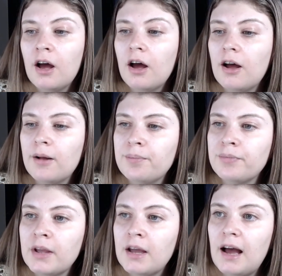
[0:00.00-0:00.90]
Um,
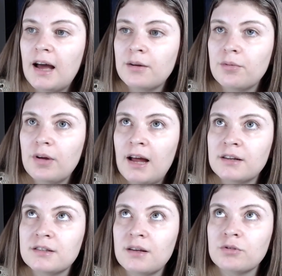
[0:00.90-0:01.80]
and and
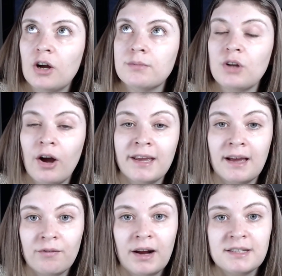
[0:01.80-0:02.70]
sometimes I
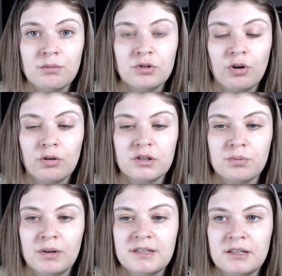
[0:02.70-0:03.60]
get ratty with doctors
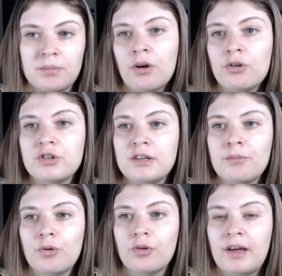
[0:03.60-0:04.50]
when they say to me, "Oh, you should eat
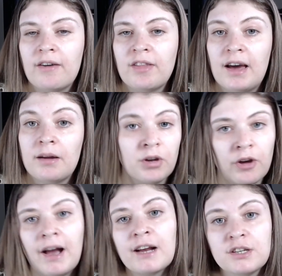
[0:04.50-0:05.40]
more of that or that." I'm like, "No,
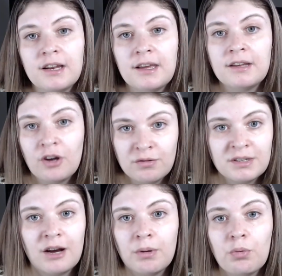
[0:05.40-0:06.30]
actually, don't
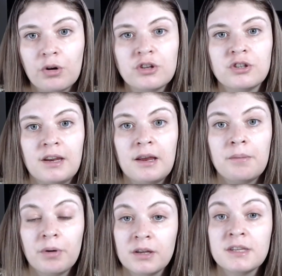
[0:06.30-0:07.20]
tell me what I should eat
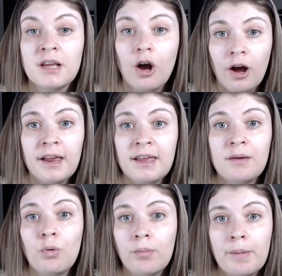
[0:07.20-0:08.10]
because I
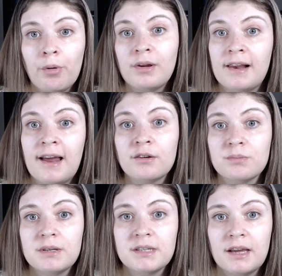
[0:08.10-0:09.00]
eat what my body allows
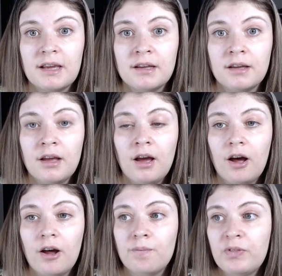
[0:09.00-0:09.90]
me to eat."
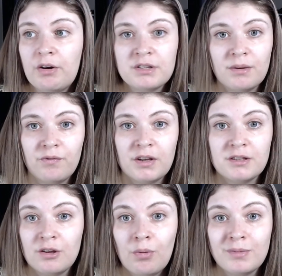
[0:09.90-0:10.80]
Um, there are some things
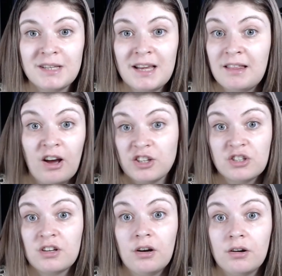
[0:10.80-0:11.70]
that you want me to eat that I
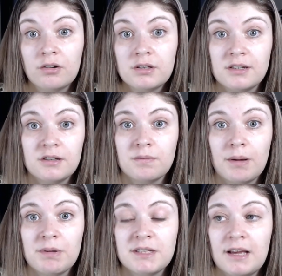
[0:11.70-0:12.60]
just can't because they just make
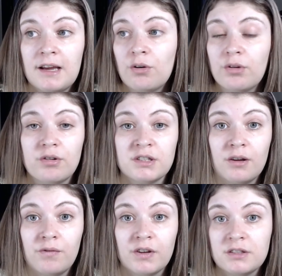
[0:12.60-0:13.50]
me sick, or there are
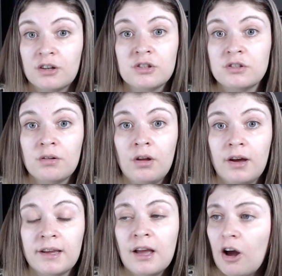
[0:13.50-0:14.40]
certain things I just don't
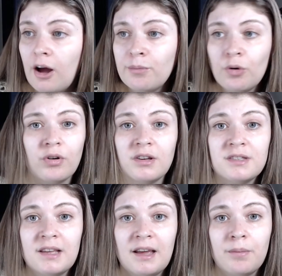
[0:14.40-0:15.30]
like. I'm not going to
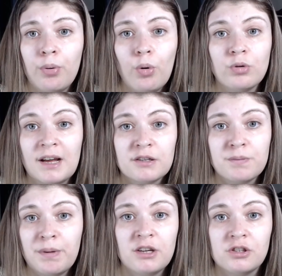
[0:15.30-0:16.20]
sit and pour down
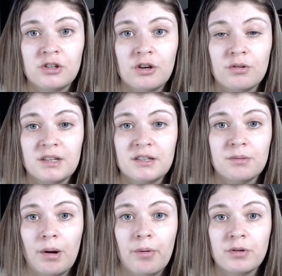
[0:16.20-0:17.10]
spinach juice into
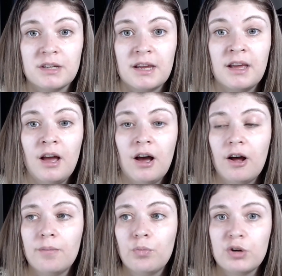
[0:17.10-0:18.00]
my body,
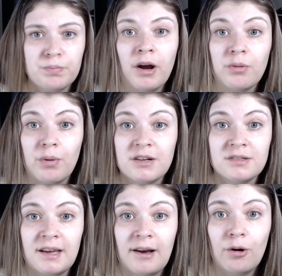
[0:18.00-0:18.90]
um, which, by the way,
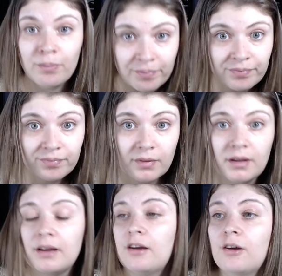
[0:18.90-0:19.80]
doesn't help
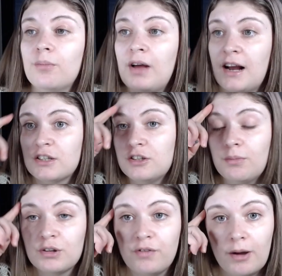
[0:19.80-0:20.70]
um, actually too
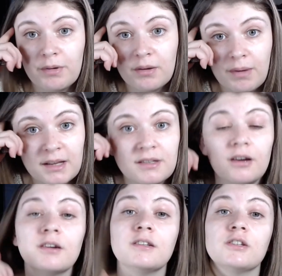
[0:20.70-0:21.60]
much fiber can make
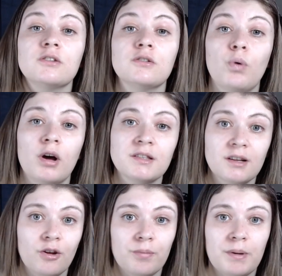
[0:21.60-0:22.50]
certain conditions worse. A
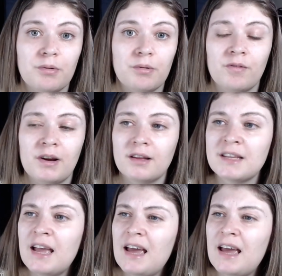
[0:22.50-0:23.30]
lot of people don't realize.